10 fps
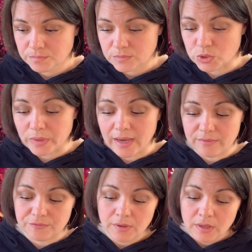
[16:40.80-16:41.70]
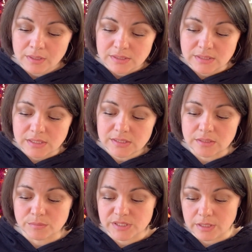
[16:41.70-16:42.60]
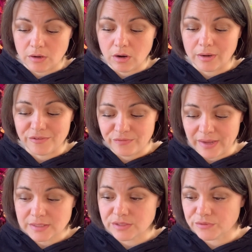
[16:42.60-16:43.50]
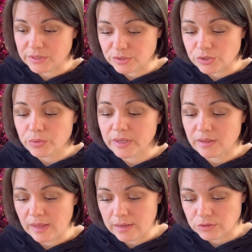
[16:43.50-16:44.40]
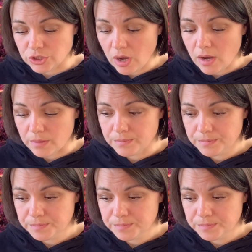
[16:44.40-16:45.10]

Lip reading: Do we have systems that are effectively doing that job?